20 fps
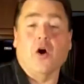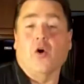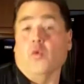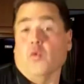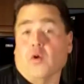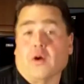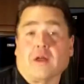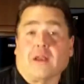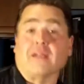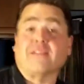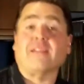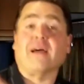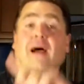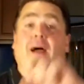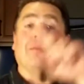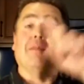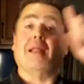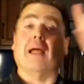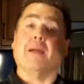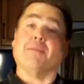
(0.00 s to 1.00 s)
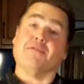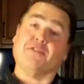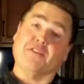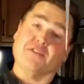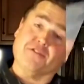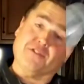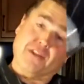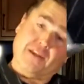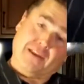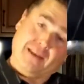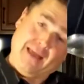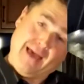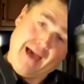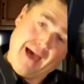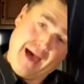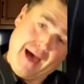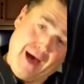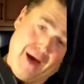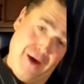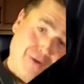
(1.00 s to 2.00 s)
Oh, we're gonna time lapse this thing
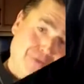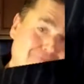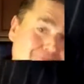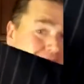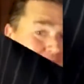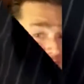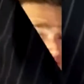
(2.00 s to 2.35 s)
now.